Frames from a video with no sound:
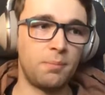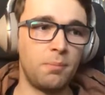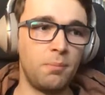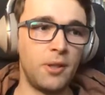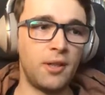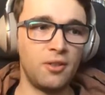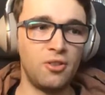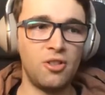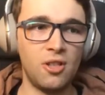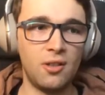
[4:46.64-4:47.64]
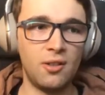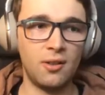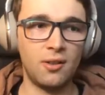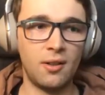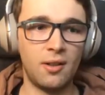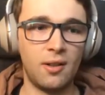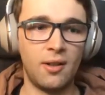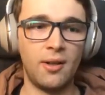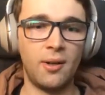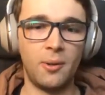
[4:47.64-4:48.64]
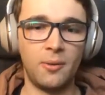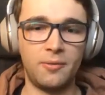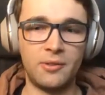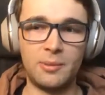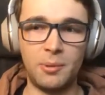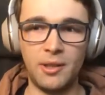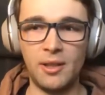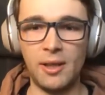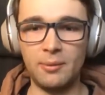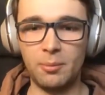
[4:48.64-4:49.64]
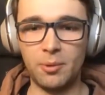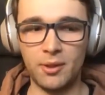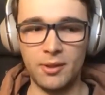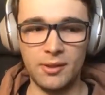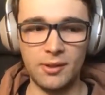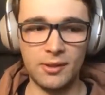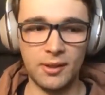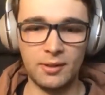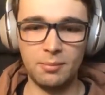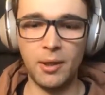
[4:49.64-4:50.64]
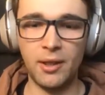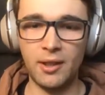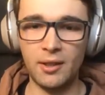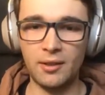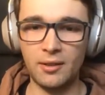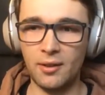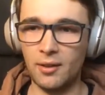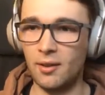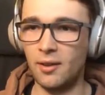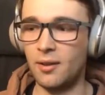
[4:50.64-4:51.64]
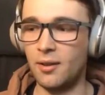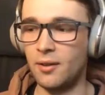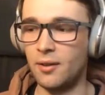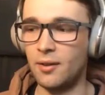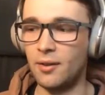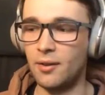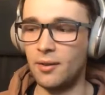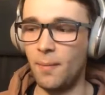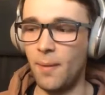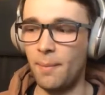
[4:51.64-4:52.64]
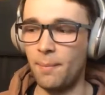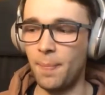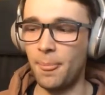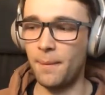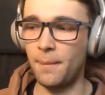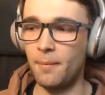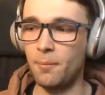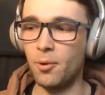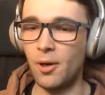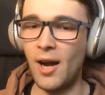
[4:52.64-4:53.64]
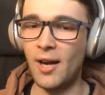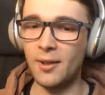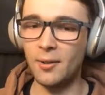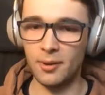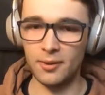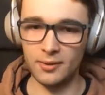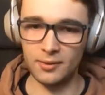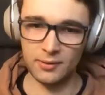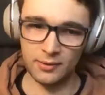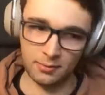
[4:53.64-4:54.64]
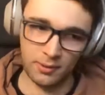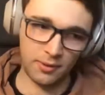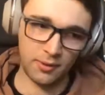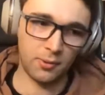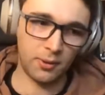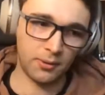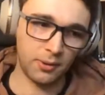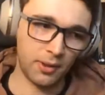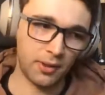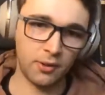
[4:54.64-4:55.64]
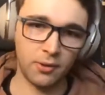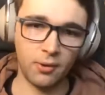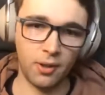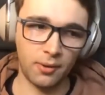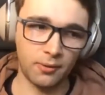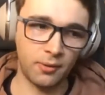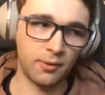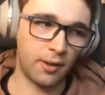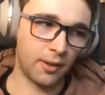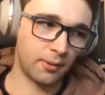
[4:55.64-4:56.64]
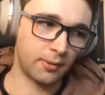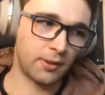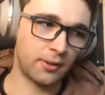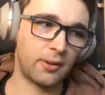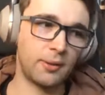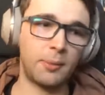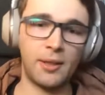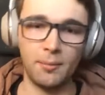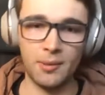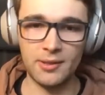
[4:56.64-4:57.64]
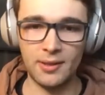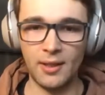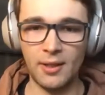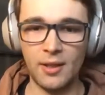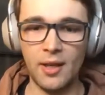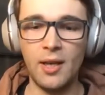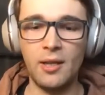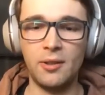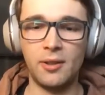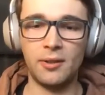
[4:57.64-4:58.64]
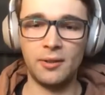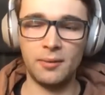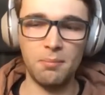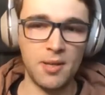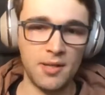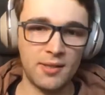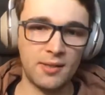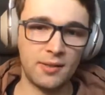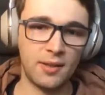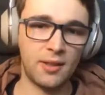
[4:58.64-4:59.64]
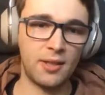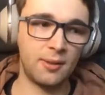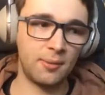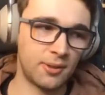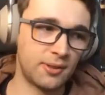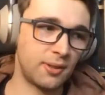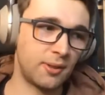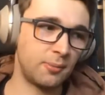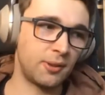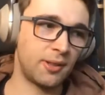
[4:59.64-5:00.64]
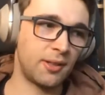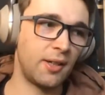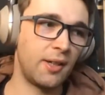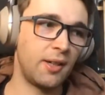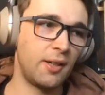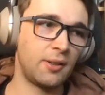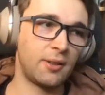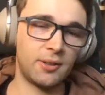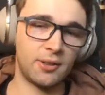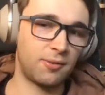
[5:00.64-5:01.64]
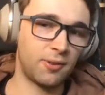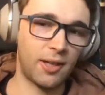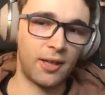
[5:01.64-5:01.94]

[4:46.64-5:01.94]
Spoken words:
big need of speeding up the processes and making them more accurate, since when you are doing it on your own, you know that you can make a mistake, you can miss a keyword somewhere, you can just forget